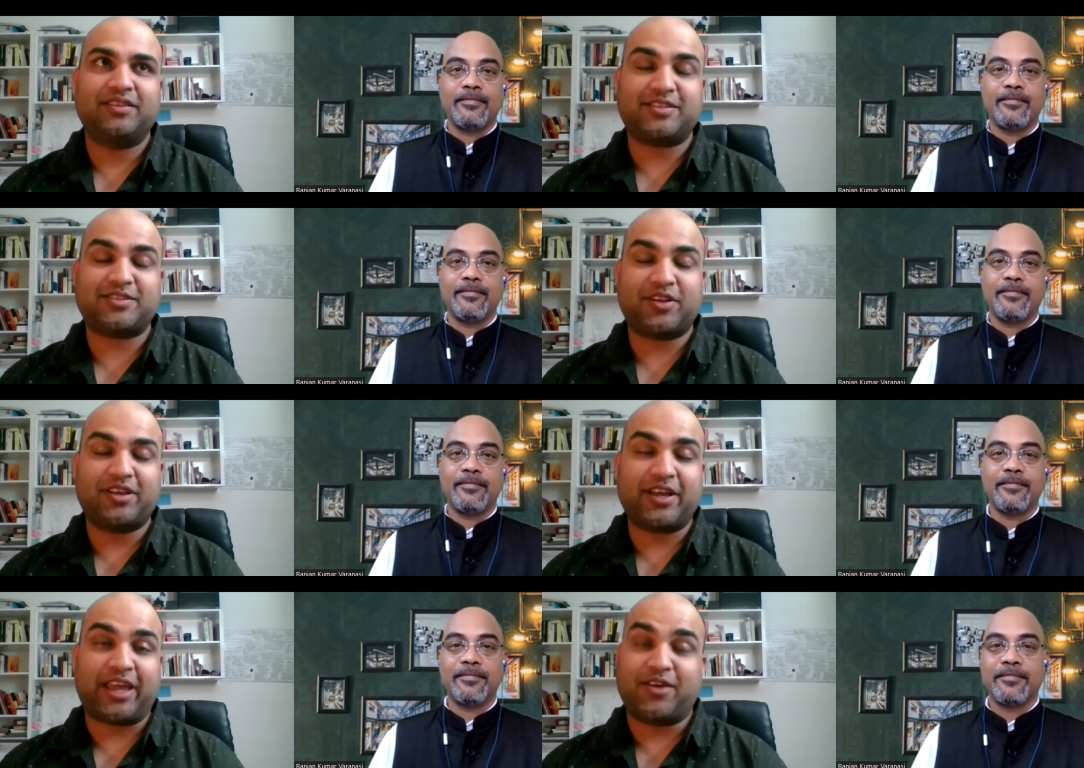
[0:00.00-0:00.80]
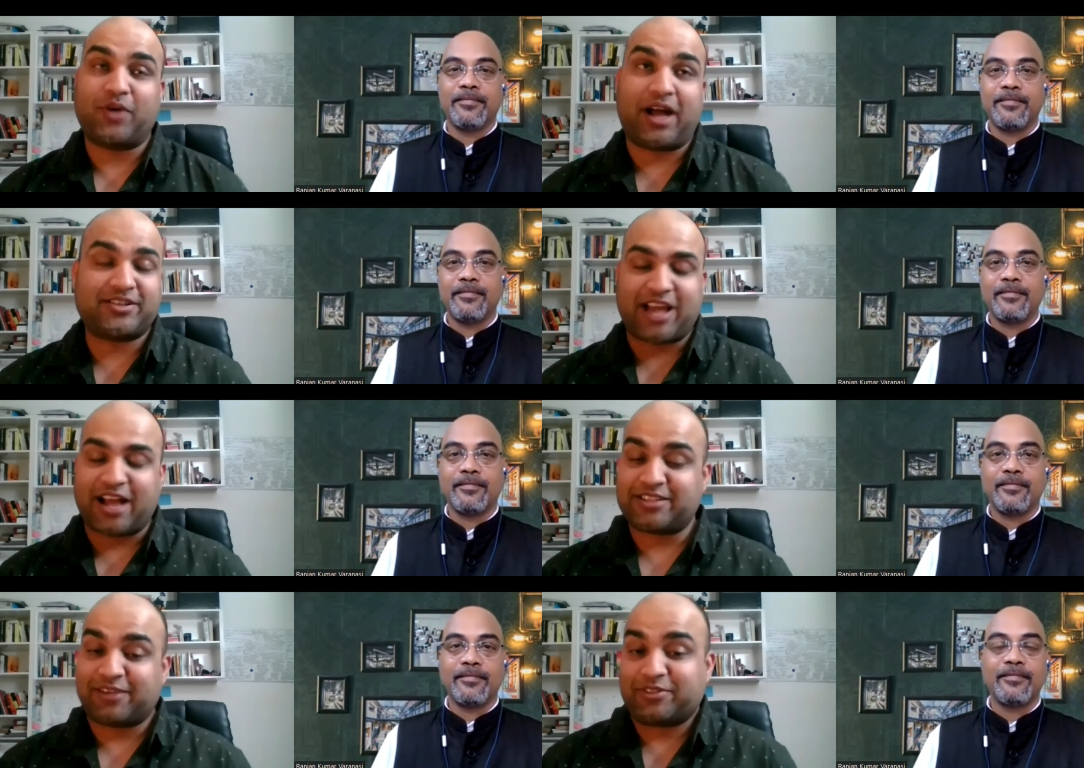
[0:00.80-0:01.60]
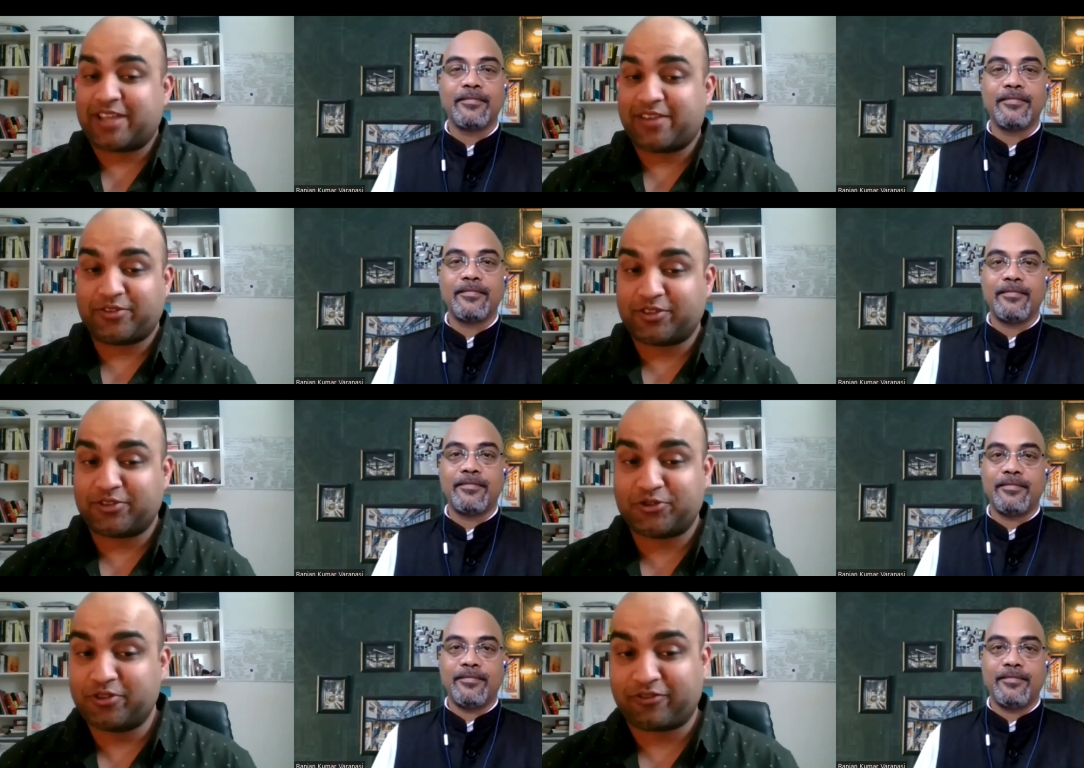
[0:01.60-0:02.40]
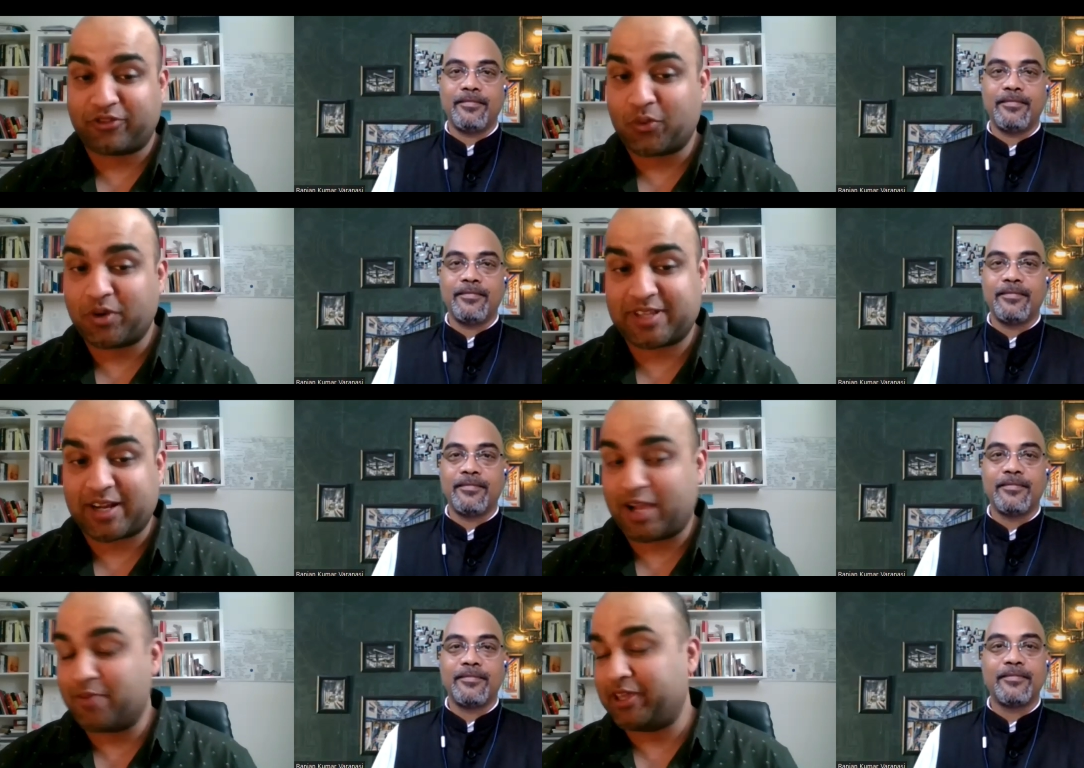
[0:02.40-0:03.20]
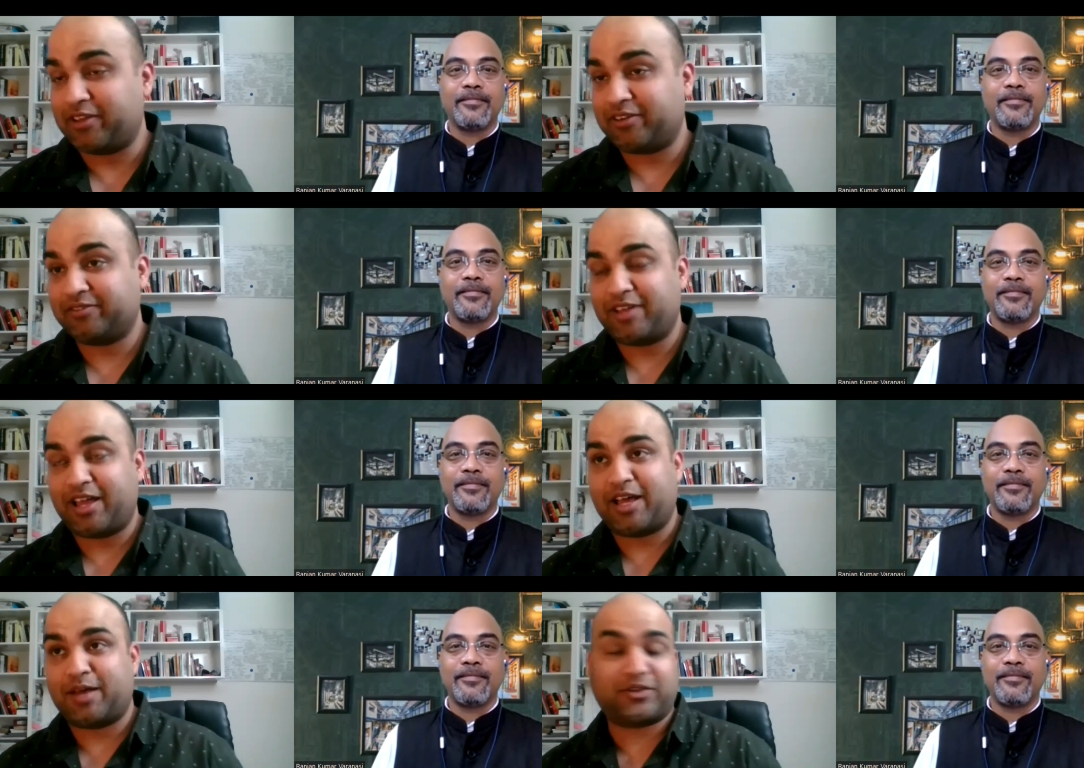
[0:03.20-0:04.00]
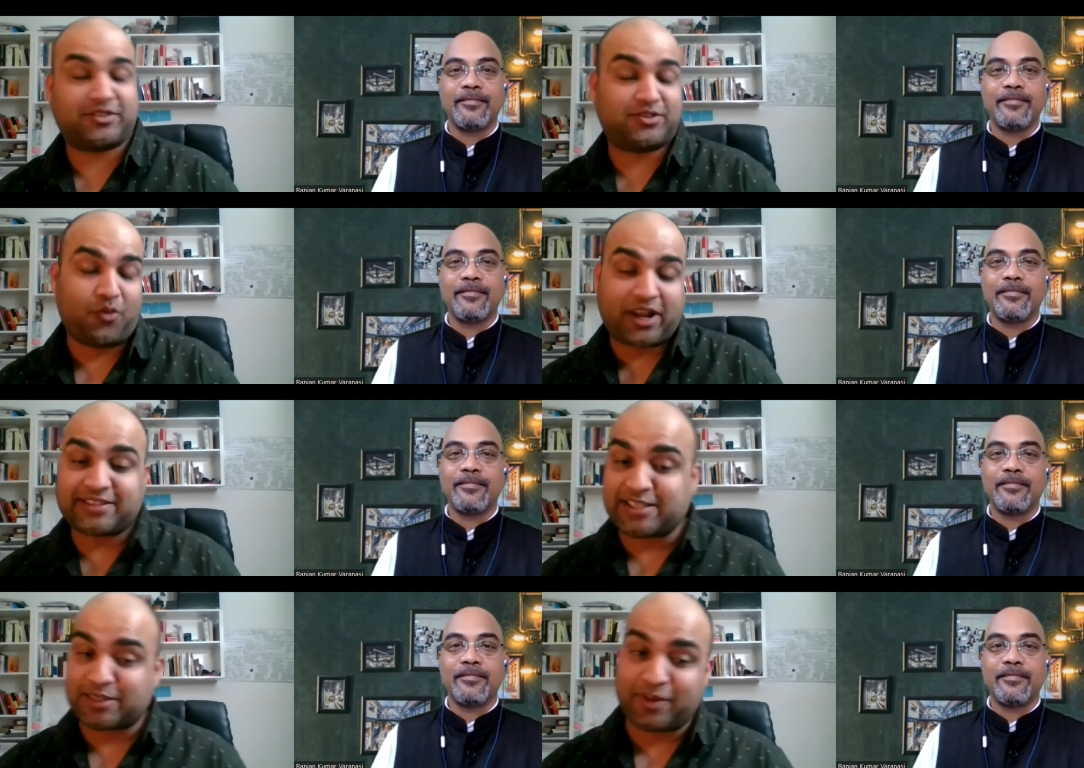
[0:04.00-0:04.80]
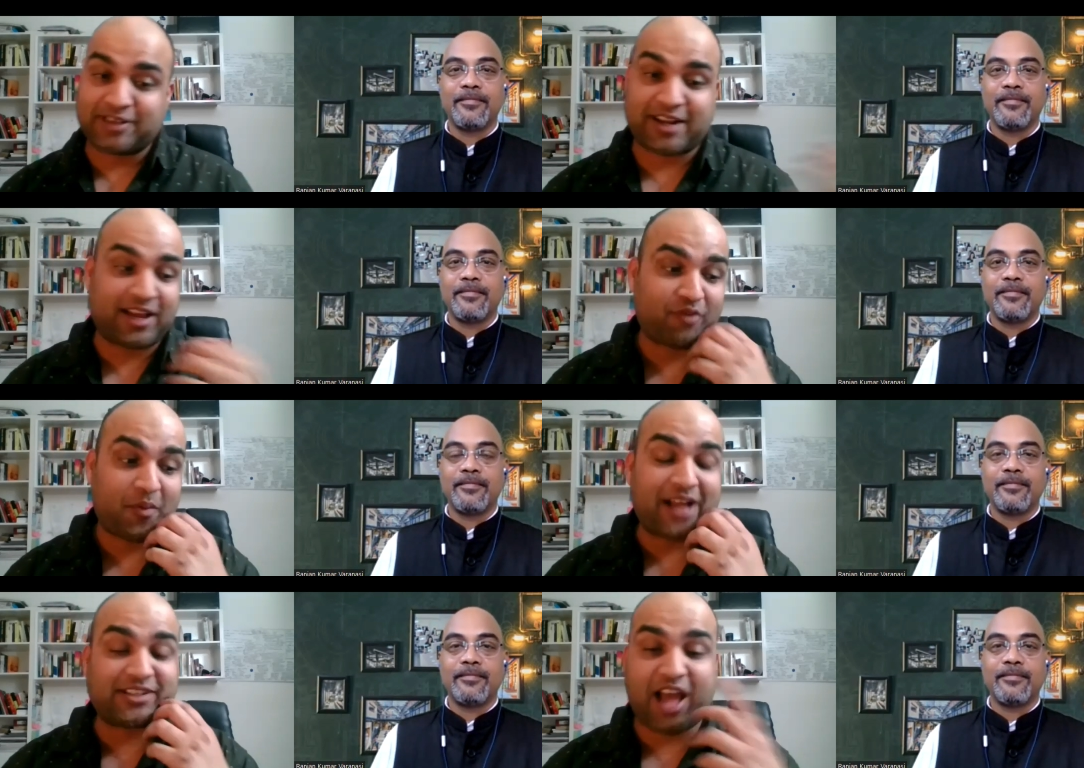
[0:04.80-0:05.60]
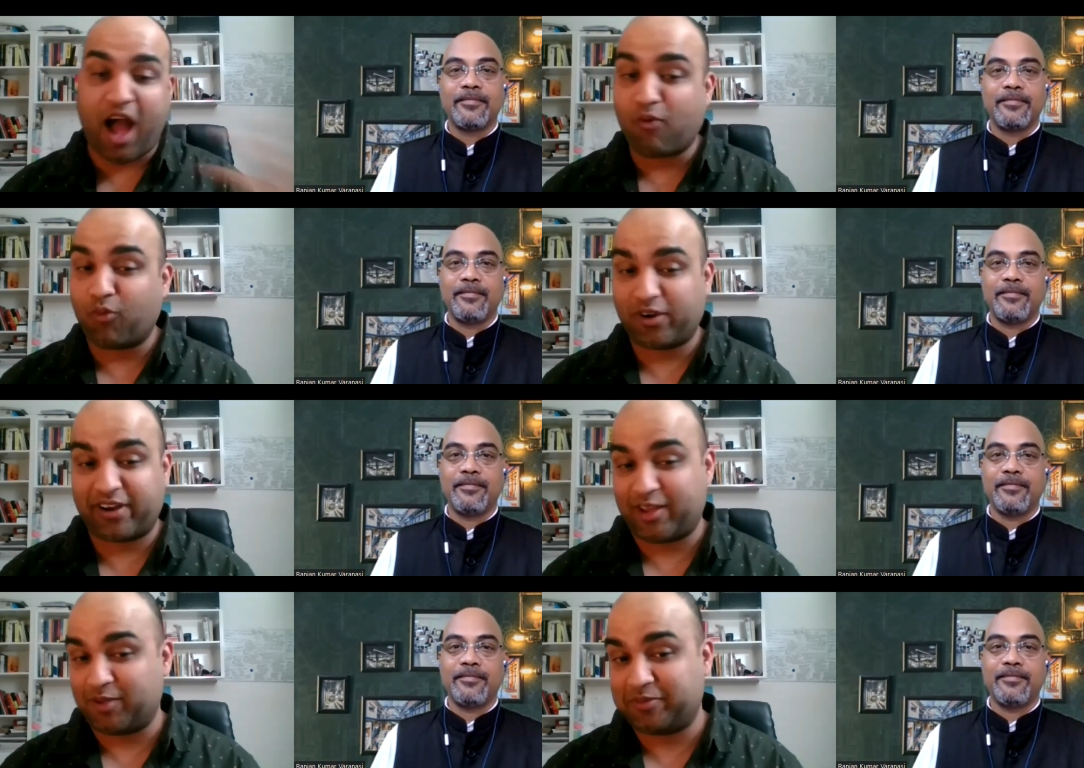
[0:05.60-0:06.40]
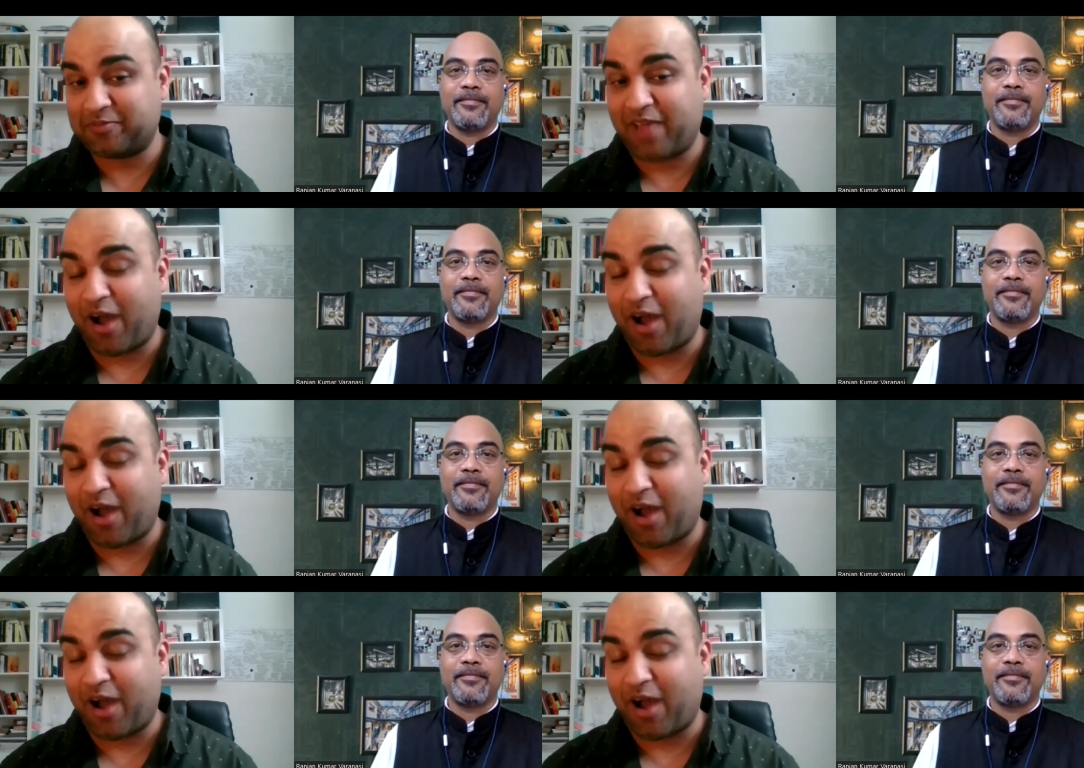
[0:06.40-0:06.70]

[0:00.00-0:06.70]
Speaker 1: this is good. Okay, well, actually, I just have to say that the truth of the words that are coming here, uh, because it's not what I say, it's the place that I come from. Actually, I, I wouldn't help them.